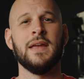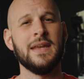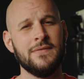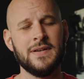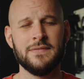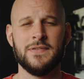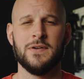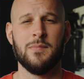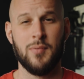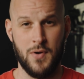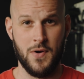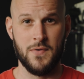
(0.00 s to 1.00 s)
Even if you're a
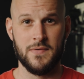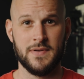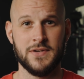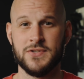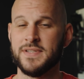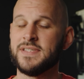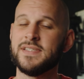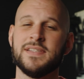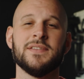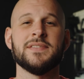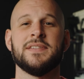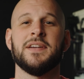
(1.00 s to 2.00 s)
pro, you should
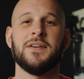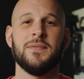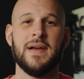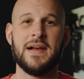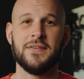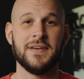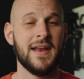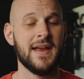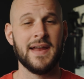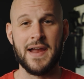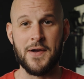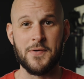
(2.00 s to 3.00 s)
still stick around and
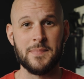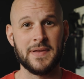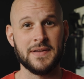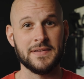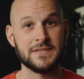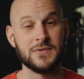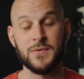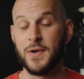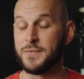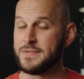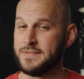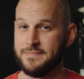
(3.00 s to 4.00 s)
hang out because who
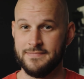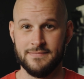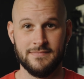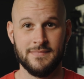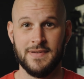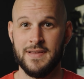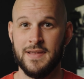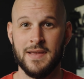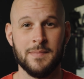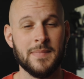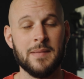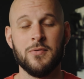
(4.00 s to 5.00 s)
knows?
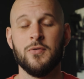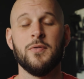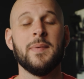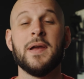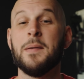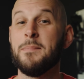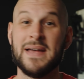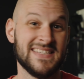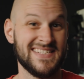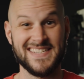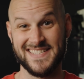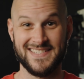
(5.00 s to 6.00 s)
Maybe we'll become
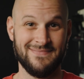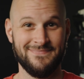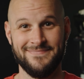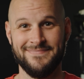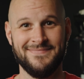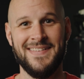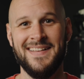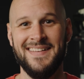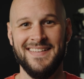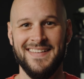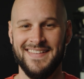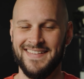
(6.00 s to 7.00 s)
besties.
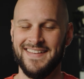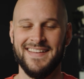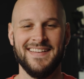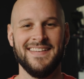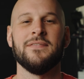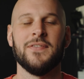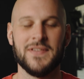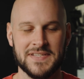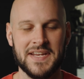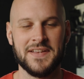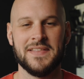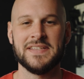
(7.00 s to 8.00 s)
For the
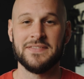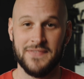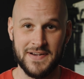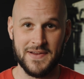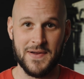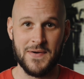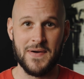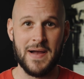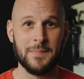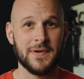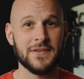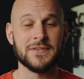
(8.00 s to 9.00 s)
sake of this video,
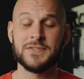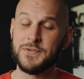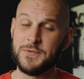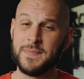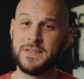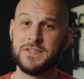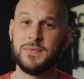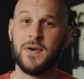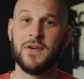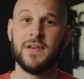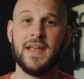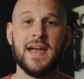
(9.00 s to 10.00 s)
I'm gonna assume that you
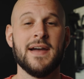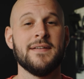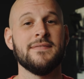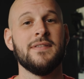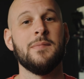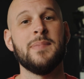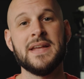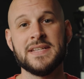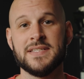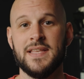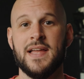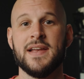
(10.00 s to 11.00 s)
already have a
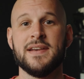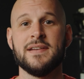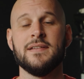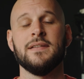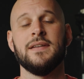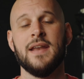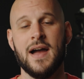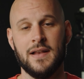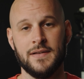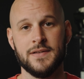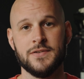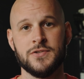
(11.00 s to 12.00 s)
baseline
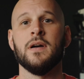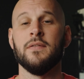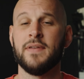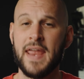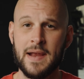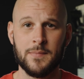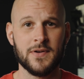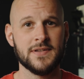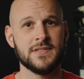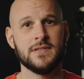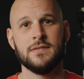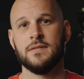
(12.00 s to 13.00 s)
knowledge of
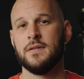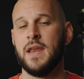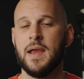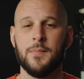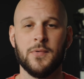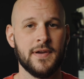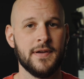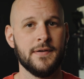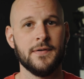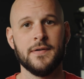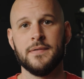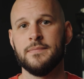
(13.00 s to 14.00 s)
cameras, camera
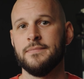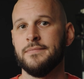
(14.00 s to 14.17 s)
gear,